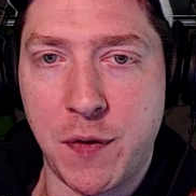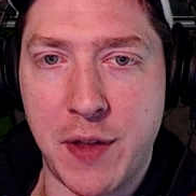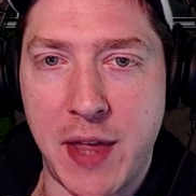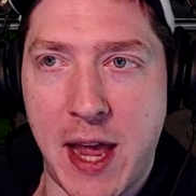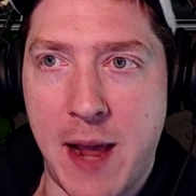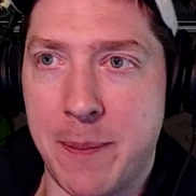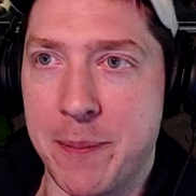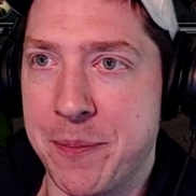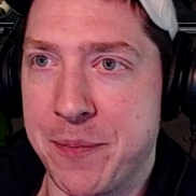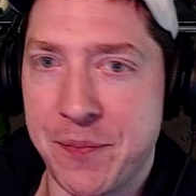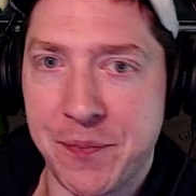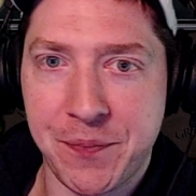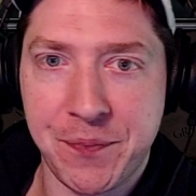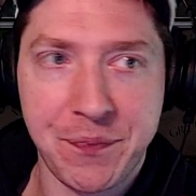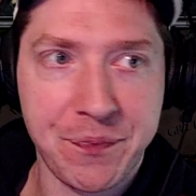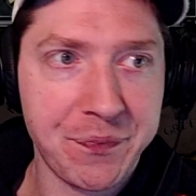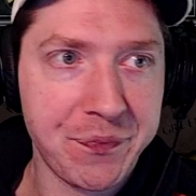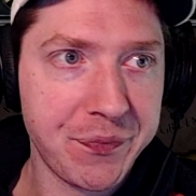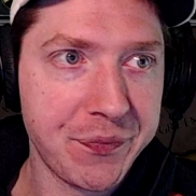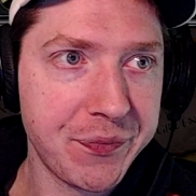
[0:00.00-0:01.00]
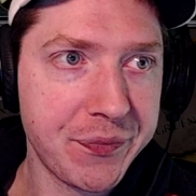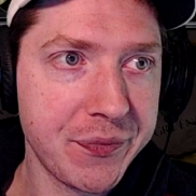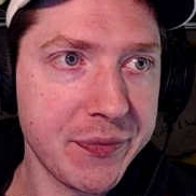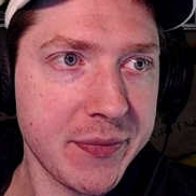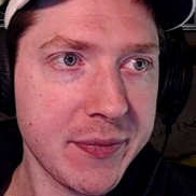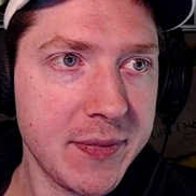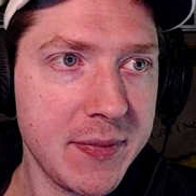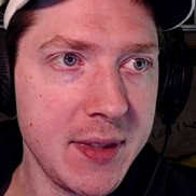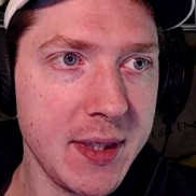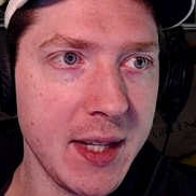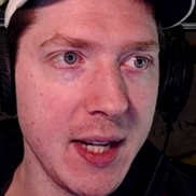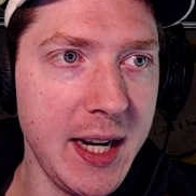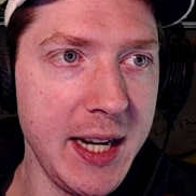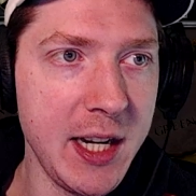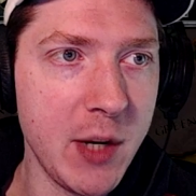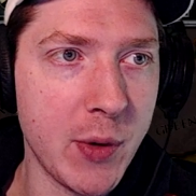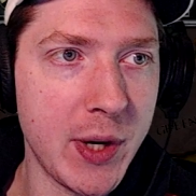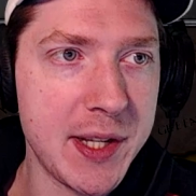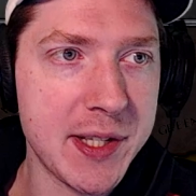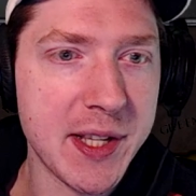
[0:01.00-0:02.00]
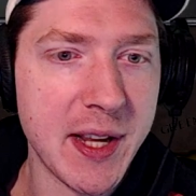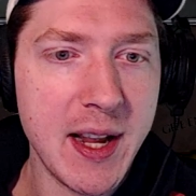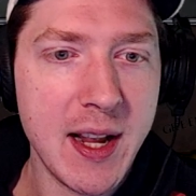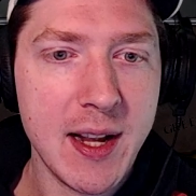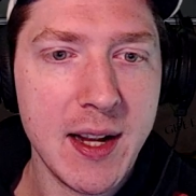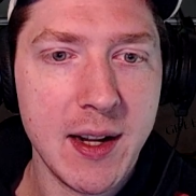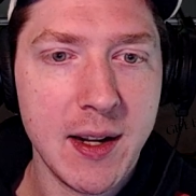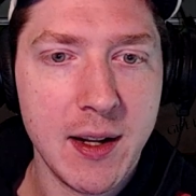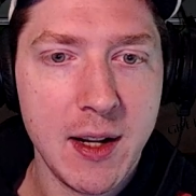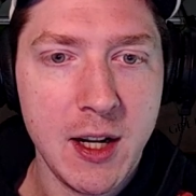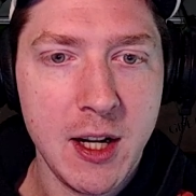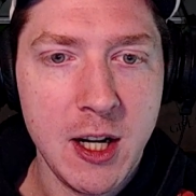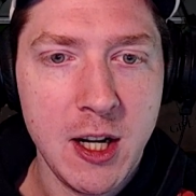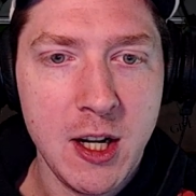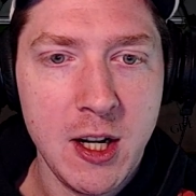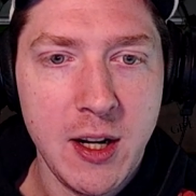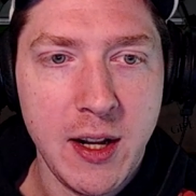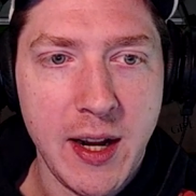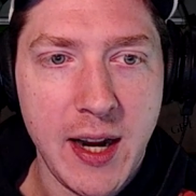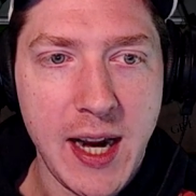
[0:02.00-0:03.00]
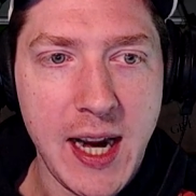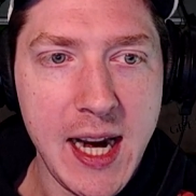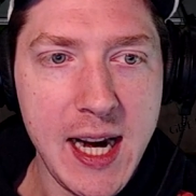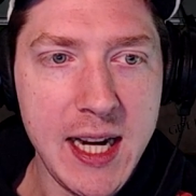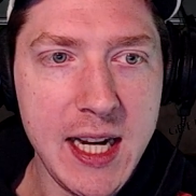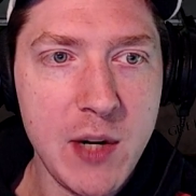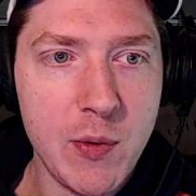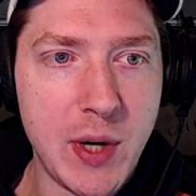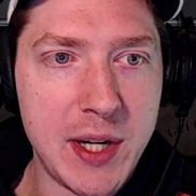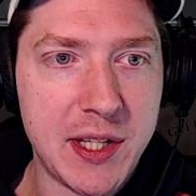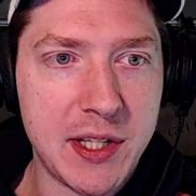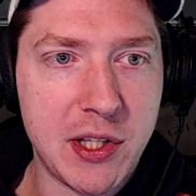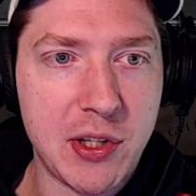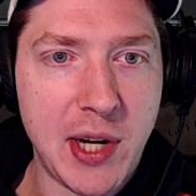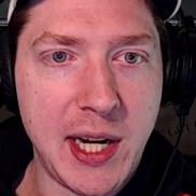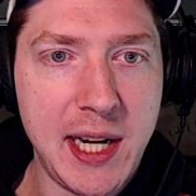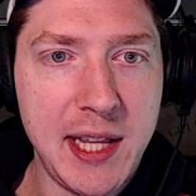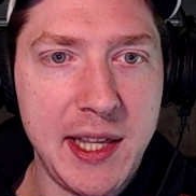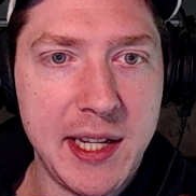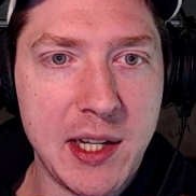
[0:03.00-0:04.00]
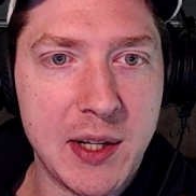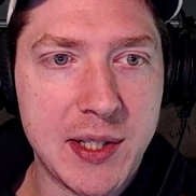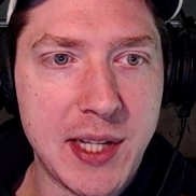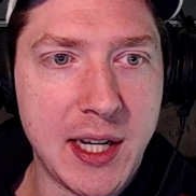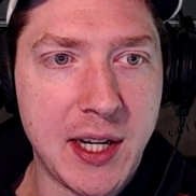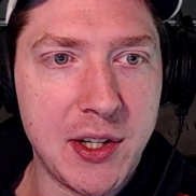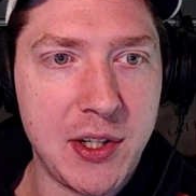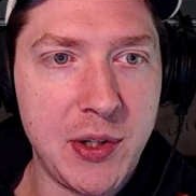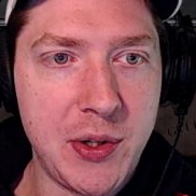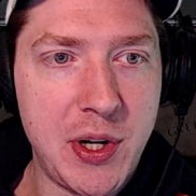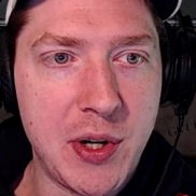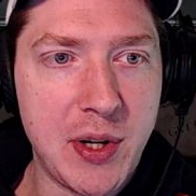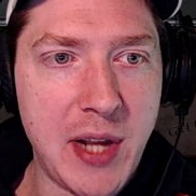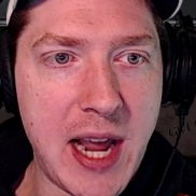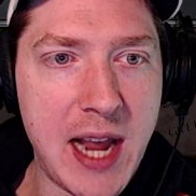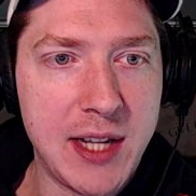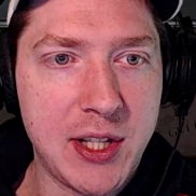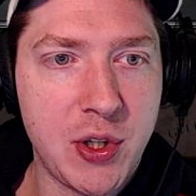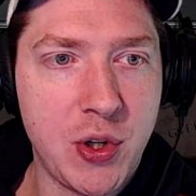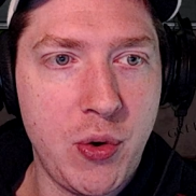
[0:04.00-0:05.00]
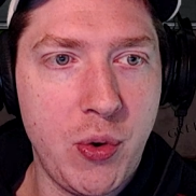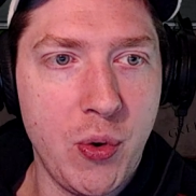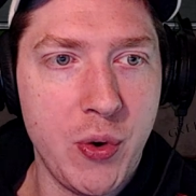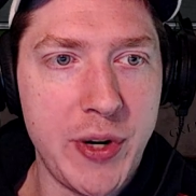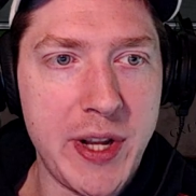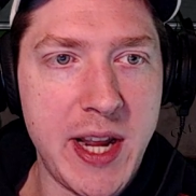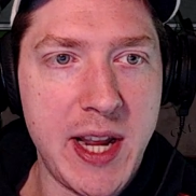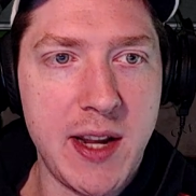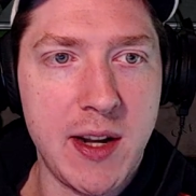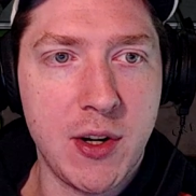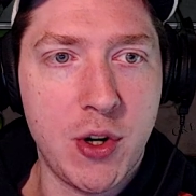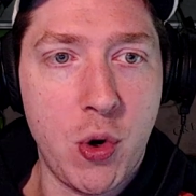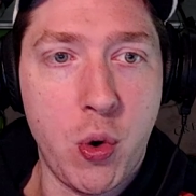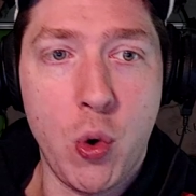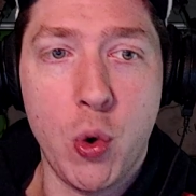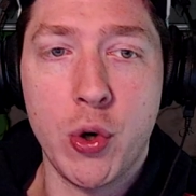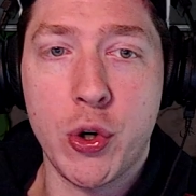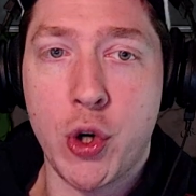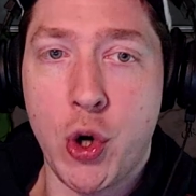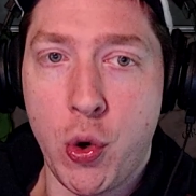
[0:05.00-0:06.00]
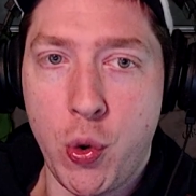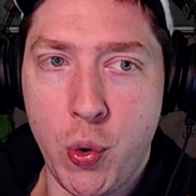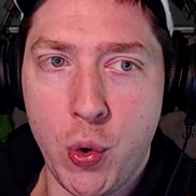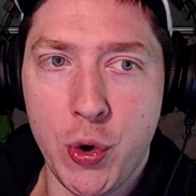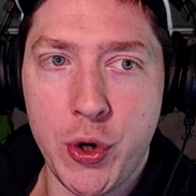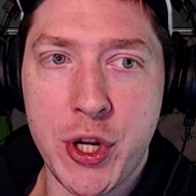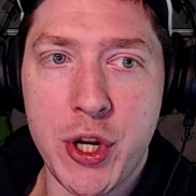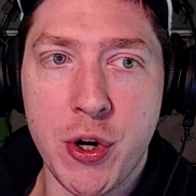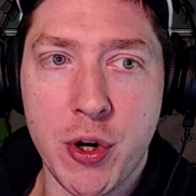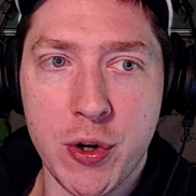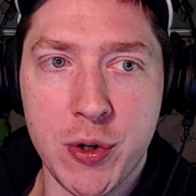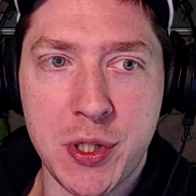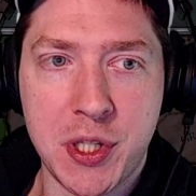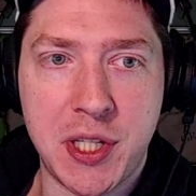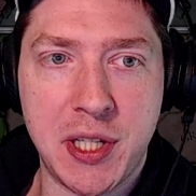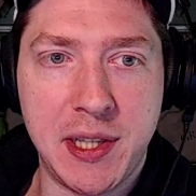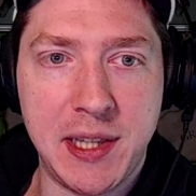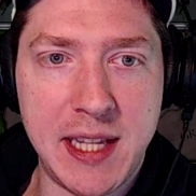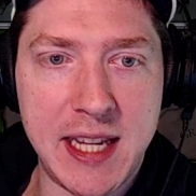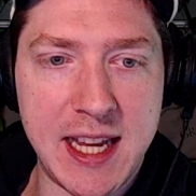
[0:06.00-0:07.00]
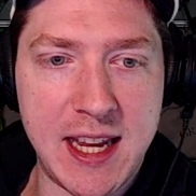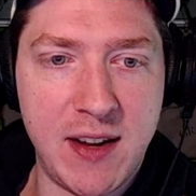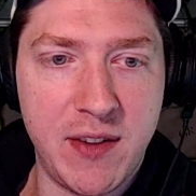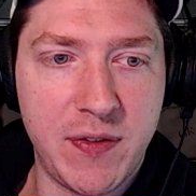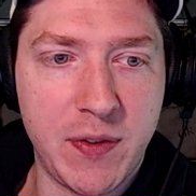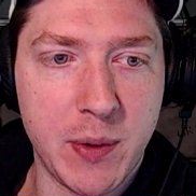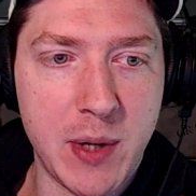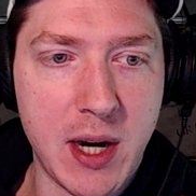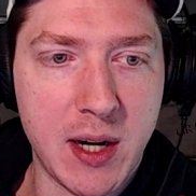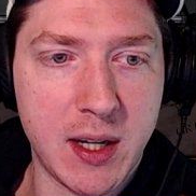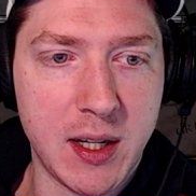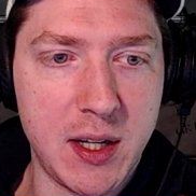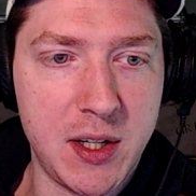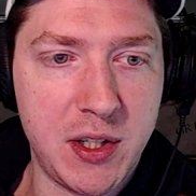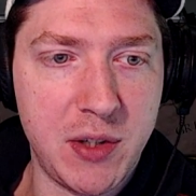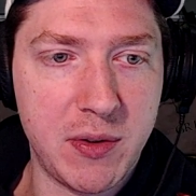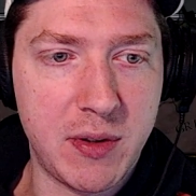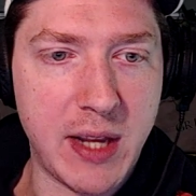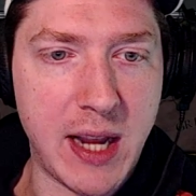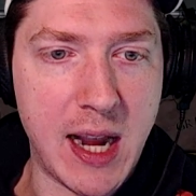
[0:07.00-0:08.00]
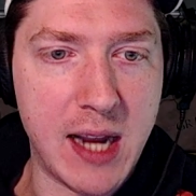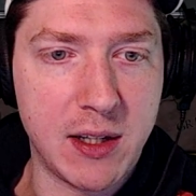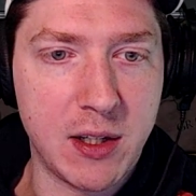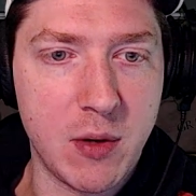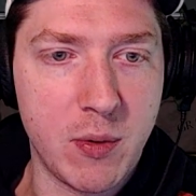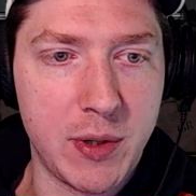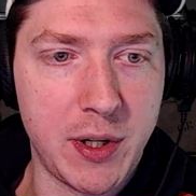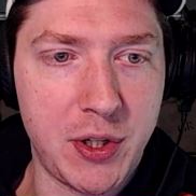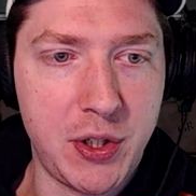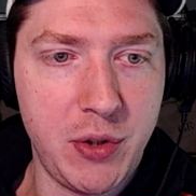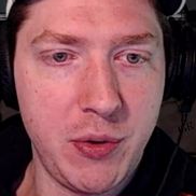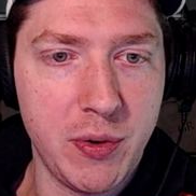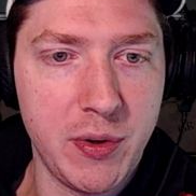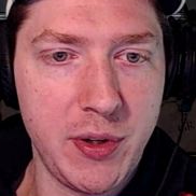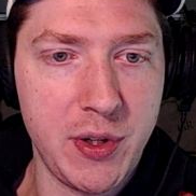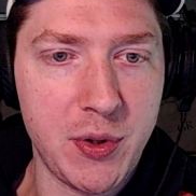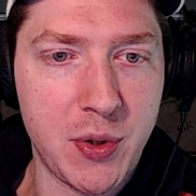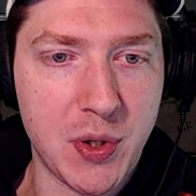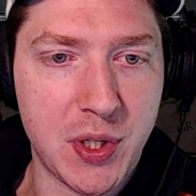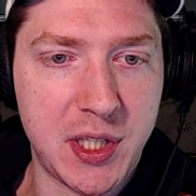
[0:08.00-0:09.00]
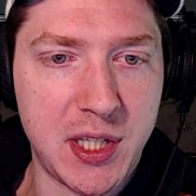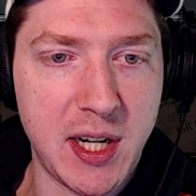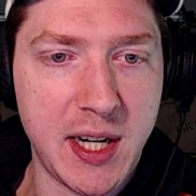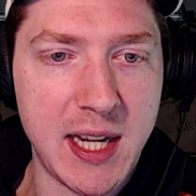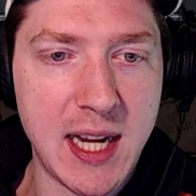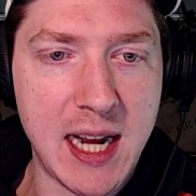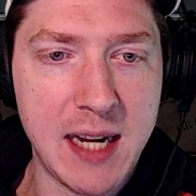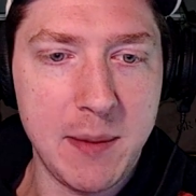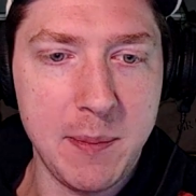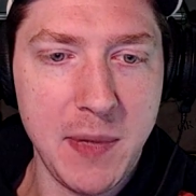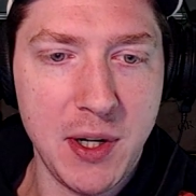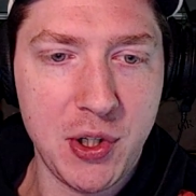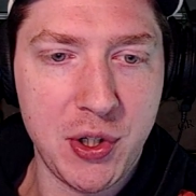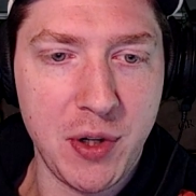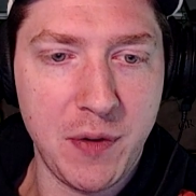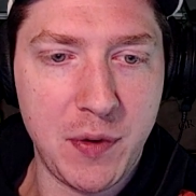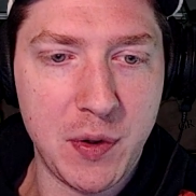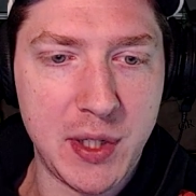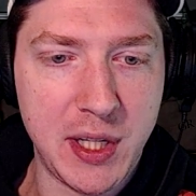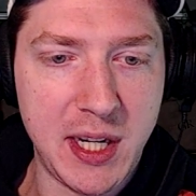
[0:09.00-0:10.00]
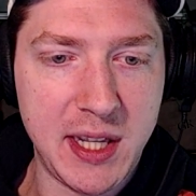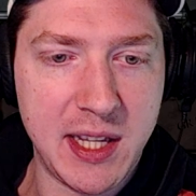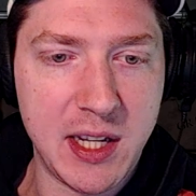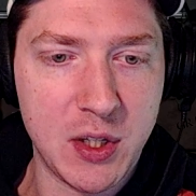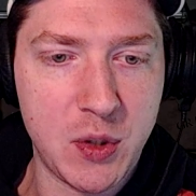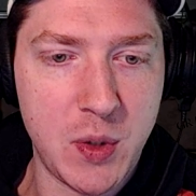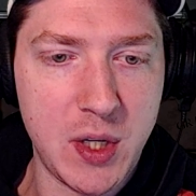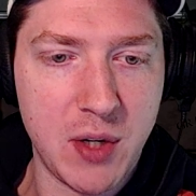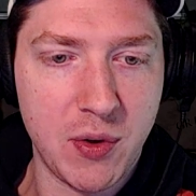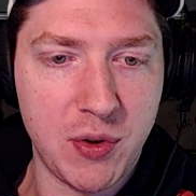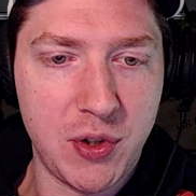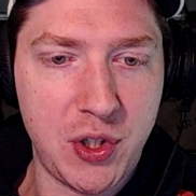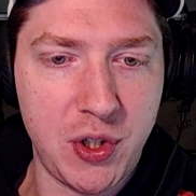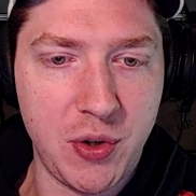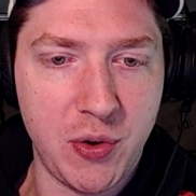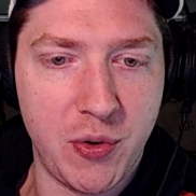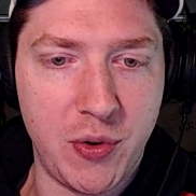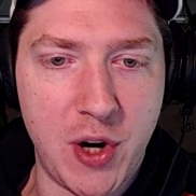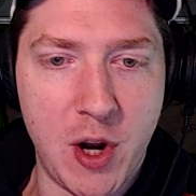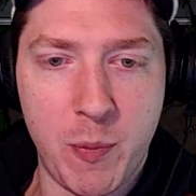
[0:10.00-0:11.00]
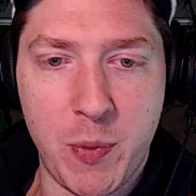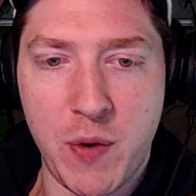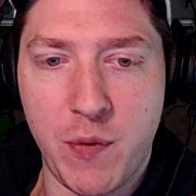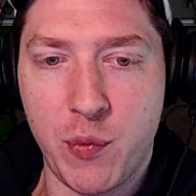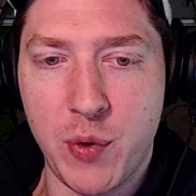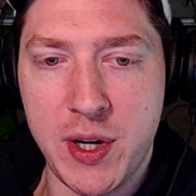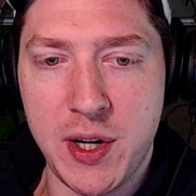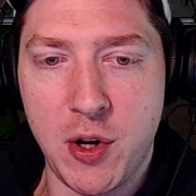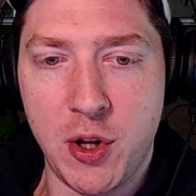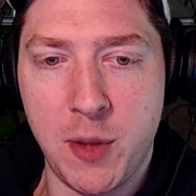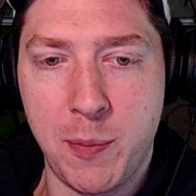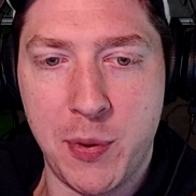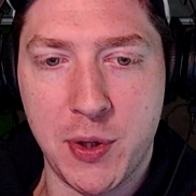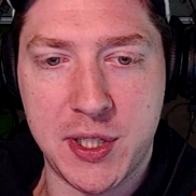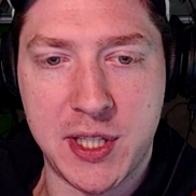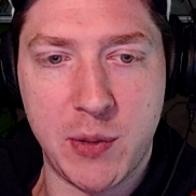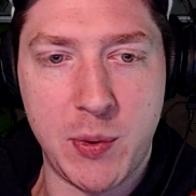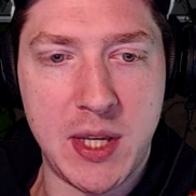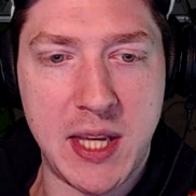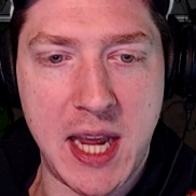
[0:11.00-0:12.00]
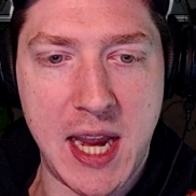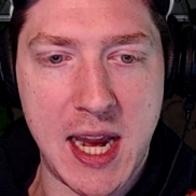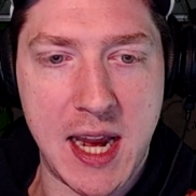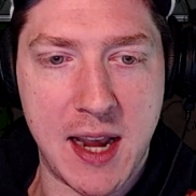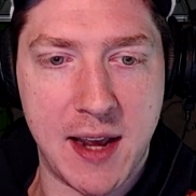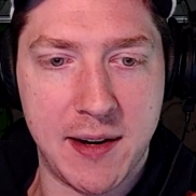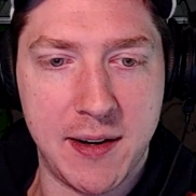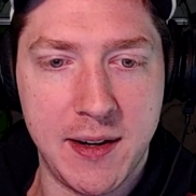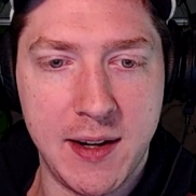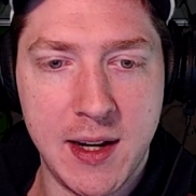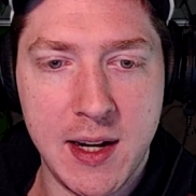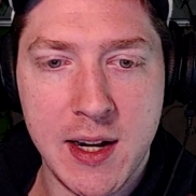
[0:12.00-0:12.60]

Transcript: that. Anyways, is there anything else I can do here? Ask courtiers to leave. We're not going to do that. Go on a tour, use our study. I'm not sure if there's anything else we can do. Nope, we've written all the books that we can.